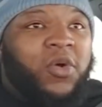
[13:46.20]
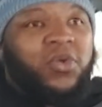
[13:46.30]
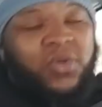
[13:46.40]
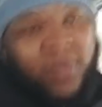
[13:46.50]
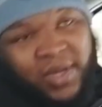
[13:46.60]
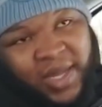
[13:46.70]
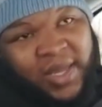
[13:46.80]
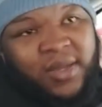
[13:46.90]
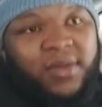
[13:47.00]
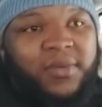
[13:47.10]
Who doing
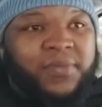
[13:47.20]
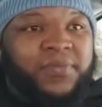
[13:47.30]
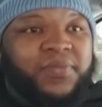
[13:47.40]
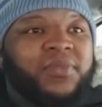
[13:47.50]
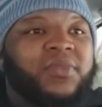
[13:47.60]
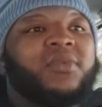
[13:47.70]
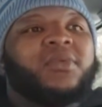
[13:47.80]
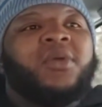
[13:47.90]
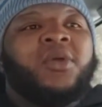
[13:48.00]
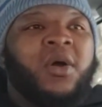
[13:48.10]
it?
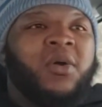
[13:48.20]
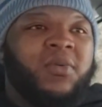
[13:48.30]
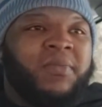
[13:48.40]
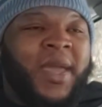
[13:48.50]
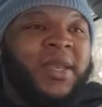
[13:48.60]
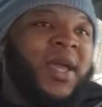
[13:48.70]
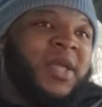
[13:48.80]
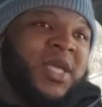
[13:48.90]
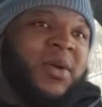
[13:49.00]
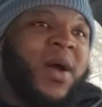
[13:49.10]
You know, made
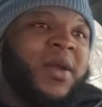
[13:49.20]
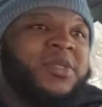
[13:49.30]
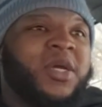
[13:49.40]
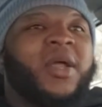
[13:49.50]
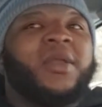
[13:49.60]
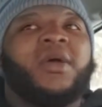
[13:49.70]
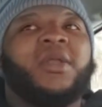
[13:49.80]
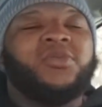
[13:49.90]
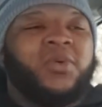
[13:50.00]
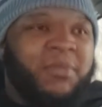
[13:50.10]
Deontay Wilder turn down
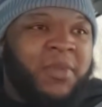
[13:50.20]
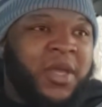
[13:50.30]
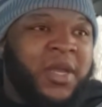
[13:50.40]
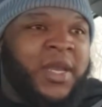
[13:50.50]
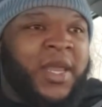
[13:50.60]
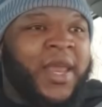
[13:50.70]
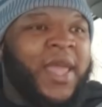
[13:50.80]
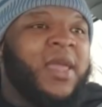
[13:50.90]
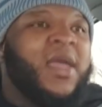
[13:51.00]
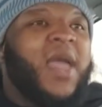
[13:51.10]
$120 million and
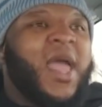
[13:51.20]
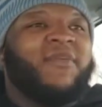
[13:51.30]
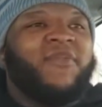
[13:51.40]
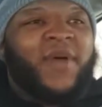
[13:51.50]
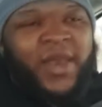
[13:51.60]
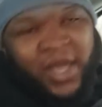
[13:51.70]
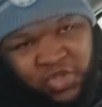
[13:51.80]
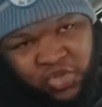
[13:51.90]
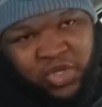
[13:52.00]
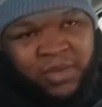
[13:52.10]
they having
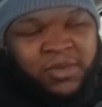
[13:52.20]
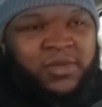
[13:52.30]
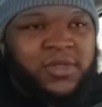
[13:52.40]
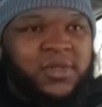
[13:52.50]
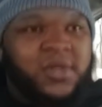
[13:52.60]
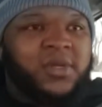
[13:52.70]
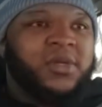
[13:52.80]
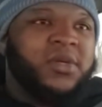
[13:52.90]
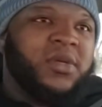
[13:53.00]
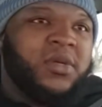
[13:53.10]
financial troubles.
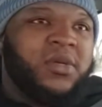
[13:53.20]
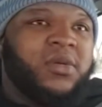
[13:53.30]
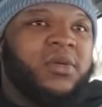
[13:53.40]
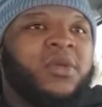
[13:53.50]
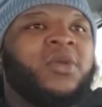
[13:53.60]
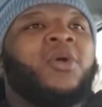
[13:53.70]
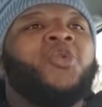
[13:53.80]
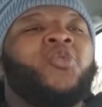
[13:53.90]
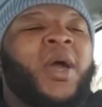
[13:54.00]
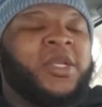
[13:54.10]
You know,
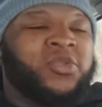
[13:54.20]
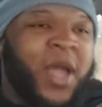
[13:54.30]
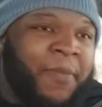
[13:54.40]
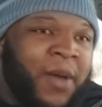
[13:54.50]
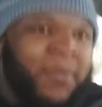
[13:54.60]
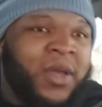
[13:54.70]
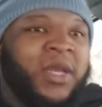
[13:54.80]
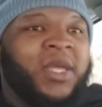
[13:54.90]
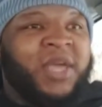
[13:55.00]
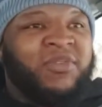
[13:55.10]
you got to scrape up
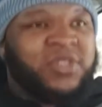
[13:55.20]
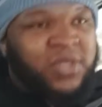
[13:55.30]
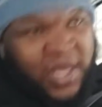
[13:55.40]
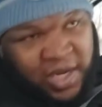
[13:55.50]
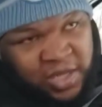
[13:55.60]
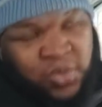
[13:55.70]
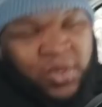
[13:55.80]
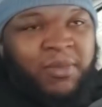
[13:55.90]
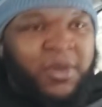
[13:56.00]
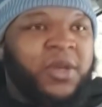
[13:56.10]
money to give
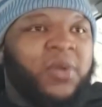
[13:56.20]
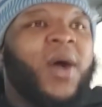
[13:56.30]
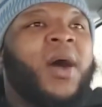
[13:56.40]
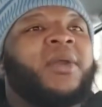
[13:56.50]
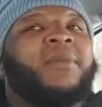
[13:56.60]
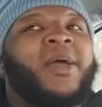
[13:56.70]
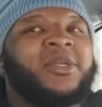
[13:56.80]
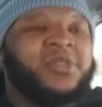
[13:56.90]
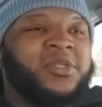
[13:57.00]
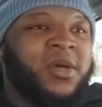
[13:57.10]
$20 million to Wilder to
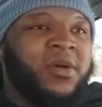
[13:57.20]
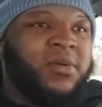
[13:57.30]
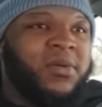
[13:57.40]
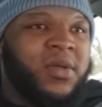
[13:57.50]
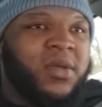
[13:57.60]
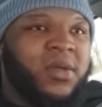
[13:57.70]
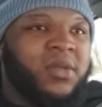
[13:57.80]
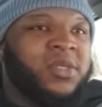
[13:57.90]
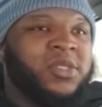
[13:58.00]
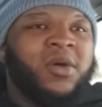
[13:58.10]
match the
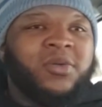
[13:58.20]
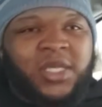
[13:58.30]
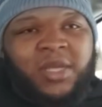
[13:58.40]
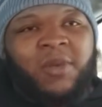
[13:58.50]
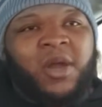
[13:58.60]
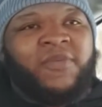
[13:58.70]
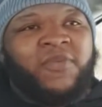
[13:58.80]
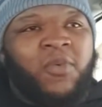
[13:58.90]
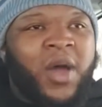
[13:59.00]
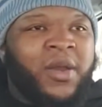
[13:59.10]
zone. The zone set the market
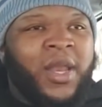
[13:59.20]
for Wilder.